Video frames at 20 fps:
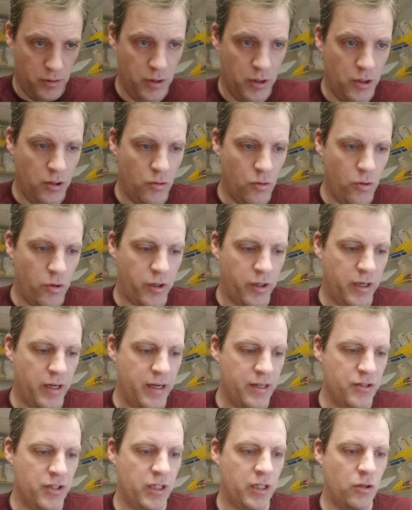
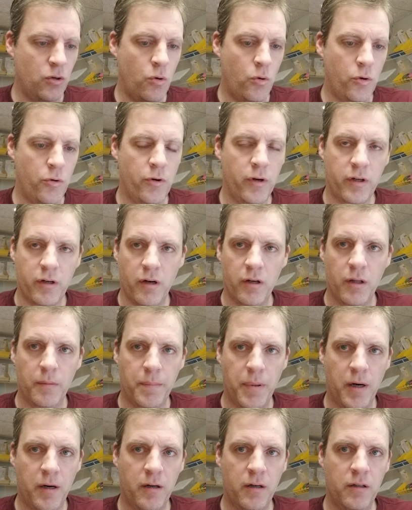organizing and ordering all
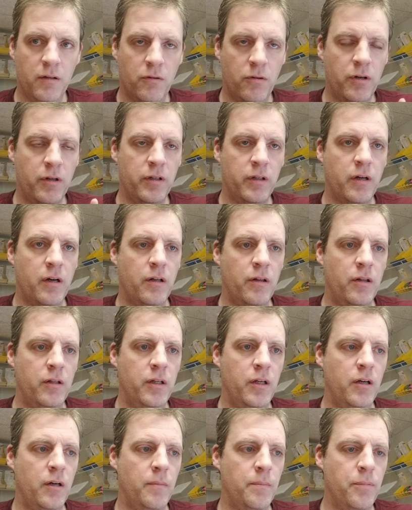
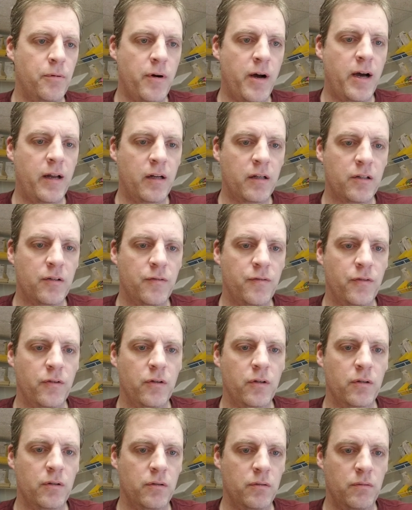the product
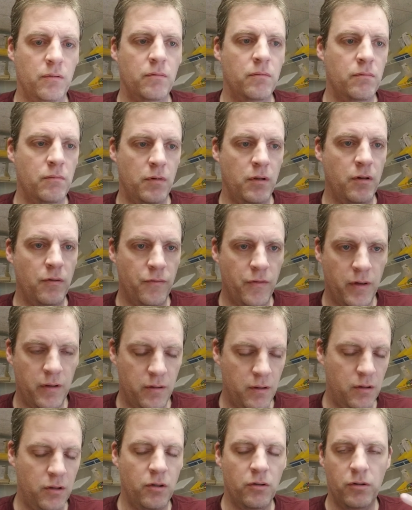for
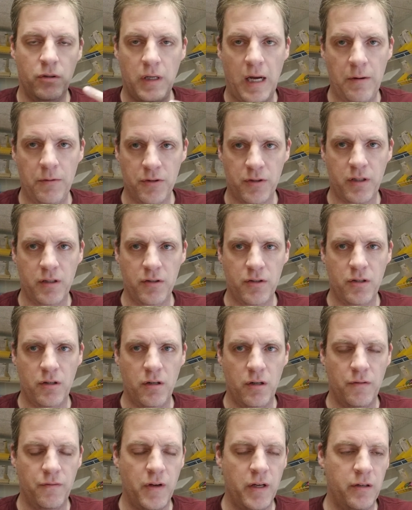I was considered
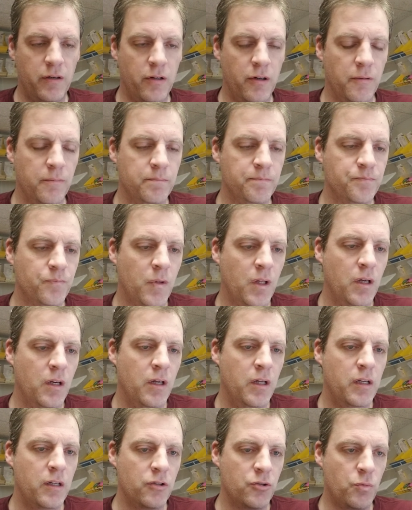a vendor.
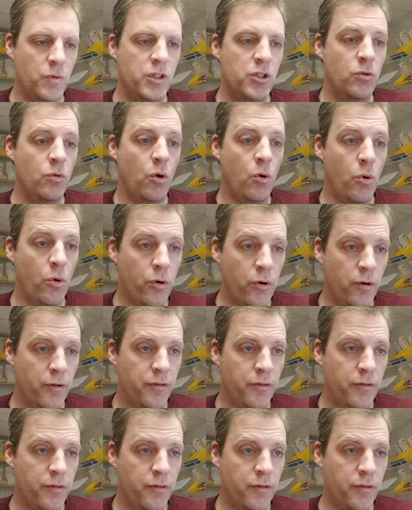He goes, when you order